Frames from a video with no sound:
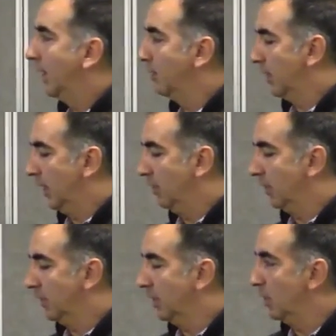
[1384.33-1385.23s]

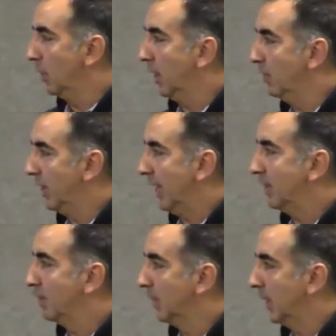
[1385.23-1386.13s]
Even you can even get
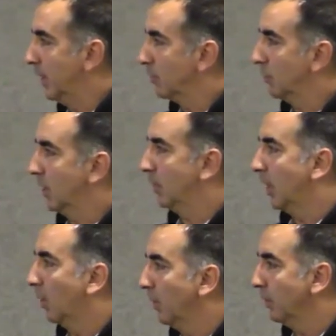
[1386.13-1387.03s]
the millennials to come
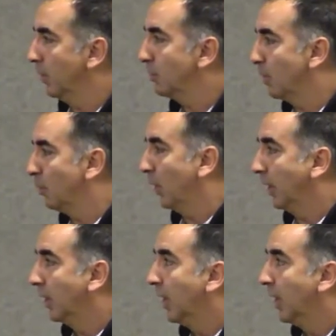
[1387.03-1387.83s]
along with you at some point.